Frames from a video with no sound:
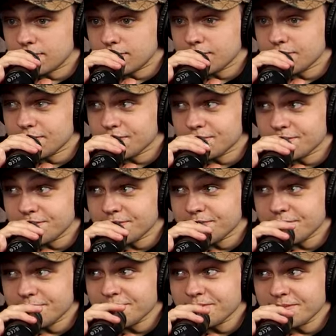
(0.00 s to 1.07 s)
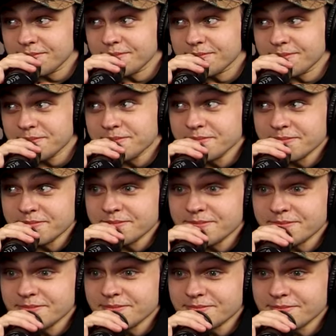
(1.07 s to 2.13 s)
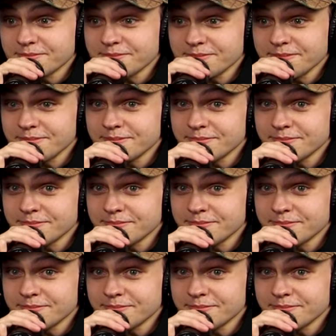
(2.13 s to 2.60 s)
(silent)